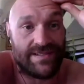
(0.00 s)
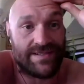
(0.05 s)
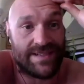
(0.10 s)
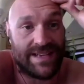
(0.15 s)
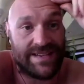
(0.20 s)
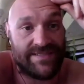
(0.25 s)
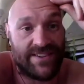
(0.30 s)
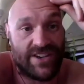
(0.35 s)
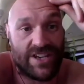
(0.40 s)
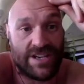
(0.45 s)
It's
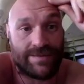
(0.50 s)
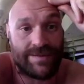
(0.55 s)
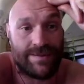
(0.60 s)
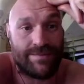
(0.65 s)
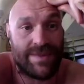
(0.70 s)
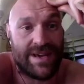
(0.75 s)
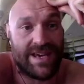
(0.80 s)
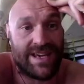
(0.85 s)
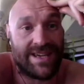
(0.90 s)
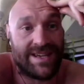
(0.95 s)
either going to be
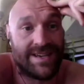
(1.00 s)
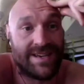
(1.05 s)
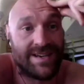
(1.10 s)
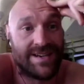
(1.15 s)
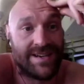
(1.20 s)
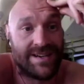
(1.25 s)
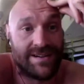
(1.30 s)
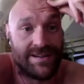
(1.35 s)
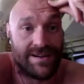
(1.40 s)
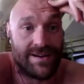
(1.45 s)
me
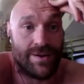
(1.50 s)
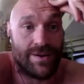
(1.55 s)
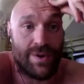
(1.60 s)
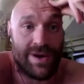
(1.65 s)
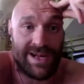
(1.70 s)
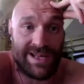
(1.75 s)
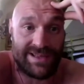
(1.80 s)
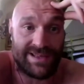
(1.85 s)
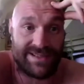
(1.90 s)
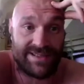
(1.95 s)
or
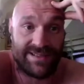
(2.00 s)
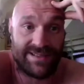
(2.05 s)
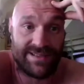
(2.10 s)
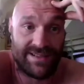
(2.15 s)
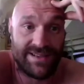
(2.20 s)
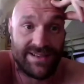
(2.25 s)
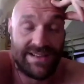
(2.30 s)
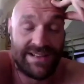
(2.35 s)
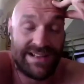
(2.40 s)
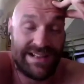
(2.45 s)
Wilder.
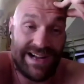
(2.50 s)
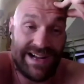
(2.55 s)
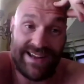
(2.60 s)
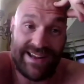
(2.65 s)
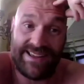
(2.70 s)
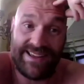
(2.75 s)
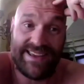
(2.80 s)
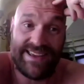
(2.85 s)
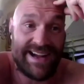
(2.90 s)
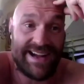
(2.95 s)
And
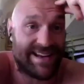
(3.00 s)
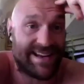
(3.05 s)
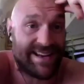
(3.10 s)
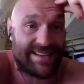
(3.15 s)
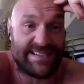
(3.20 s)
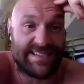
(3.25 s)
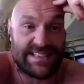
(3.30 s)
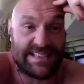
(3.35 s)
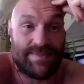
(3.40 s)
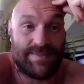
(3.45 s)
I can't
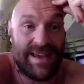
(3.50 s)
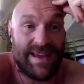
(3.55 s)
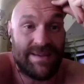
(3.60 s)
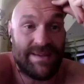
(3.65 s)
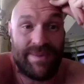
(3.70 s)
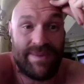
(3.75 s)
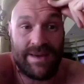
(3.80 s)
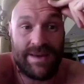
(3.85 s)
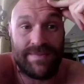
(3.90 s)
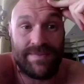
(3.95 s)
anticipate
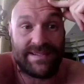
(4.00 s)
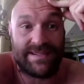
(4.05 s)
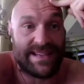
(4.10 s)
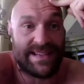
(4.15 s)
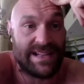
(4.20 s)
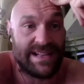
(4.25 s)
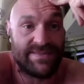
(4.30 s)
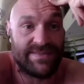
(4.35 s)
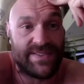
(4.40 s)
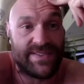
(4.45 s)
it being
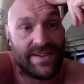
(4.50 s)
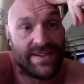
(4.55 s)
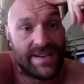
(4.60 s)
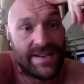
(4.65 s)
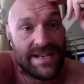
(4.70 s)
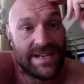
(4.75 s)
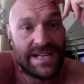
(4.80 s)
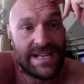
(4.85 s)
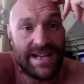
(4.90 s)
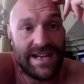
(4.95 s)
myself.
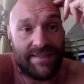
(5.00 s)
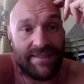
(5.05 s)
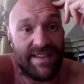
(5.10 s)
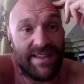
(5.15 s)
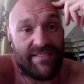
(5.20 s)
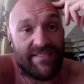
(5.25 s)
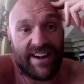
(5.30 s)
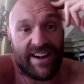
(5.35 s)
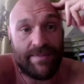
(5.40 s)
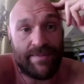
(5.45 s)
I've
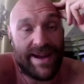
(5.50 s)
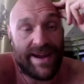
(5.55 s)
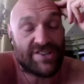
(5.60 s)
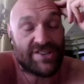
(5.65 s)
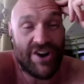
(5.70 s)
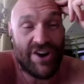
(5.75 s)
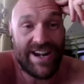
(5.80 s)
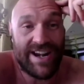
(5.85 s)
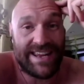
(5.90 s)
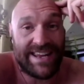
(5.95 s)
never had a better
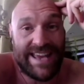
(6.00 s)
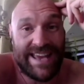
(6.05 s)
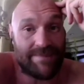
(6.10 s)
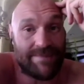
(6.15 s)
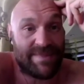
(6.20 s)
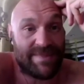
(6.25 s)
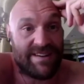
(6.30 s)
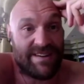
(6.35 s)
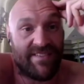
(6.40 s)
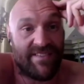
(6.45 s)
training camp
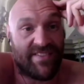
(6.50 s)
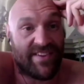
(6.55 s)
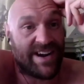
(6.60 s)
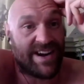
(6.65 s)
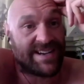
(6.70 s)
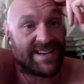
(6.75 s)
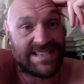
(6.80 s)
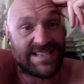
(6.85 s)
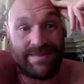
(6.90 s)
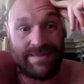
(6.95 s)
than I've ever
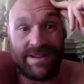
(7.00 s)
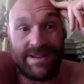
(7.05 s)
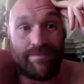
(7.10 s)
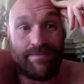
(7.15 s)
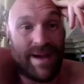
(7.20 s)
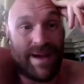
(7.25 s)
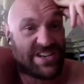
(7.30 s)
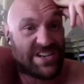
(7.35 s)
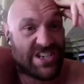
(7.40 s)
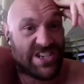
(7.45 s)
had. I'm in the
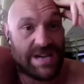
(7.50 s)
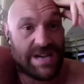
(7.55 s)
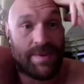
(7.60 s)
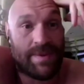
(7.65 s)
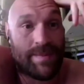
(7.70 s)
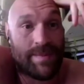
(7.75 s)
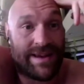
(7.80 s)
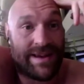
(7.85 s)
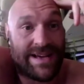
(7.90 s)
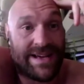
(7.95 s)
best shape
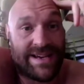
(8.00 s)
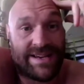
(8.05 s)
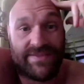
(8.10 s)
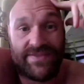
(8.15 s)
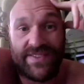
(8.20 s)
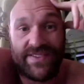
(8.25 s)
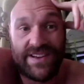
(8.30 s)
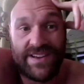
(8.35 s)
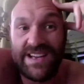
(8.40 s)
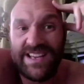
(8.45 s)
of my
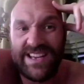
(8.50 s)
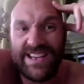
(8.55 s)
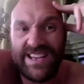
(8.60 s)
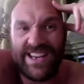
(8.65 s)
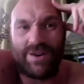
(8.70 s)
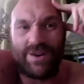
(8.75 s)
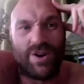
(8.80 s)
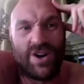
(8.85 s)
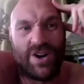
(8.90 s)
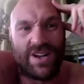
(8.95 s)
life.
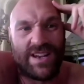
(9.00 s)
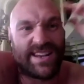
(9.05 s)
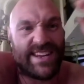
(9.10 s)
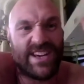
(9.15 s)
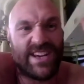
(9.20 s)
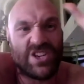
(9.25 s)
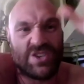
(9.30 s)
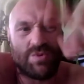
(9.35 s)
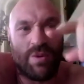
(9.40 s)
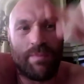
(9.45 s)
You know, all the
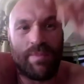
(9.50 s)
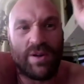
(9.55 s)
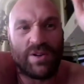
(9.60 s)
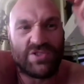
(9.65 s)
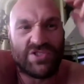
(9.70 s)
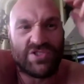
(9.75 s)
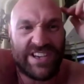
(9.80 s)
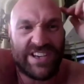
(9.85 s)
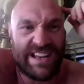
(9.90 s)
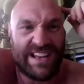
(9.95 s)
usual
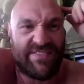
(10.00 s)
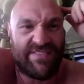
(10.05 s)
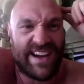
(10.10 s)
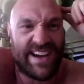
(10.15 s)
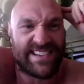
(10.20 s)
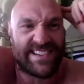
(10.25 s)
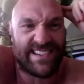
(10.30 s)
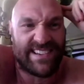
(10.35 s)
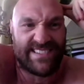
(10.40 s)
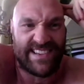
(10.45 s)
bullshit that
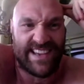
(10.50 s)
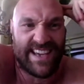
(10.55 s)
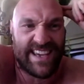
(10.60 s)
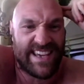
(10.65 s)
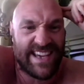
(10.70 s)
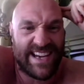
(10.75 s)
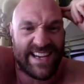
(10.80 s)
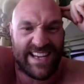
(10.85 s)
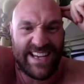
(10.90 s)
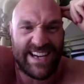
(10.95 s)
fighters say,
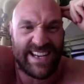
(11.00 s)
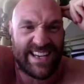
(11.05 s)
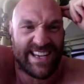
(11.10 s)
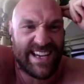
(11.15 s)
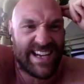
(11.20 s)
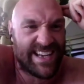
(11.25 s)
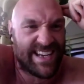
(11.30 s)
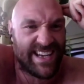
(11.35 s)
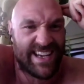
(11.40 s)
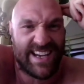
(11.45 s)
yada, yada,
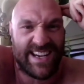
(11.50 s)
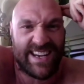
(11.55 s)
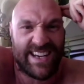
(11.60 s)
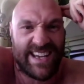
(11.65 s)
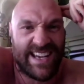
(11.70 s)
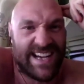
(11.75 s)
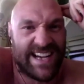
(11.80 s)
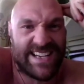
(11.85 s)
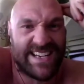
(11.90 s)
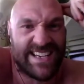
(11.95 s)
yada, yada,
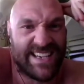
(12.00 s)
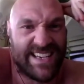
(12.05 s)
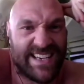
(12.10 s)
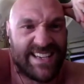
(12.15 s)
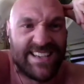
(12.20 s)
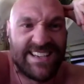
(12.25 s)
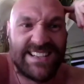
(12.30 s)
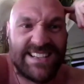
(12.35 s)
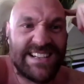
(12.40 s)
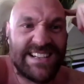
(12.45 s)
yada.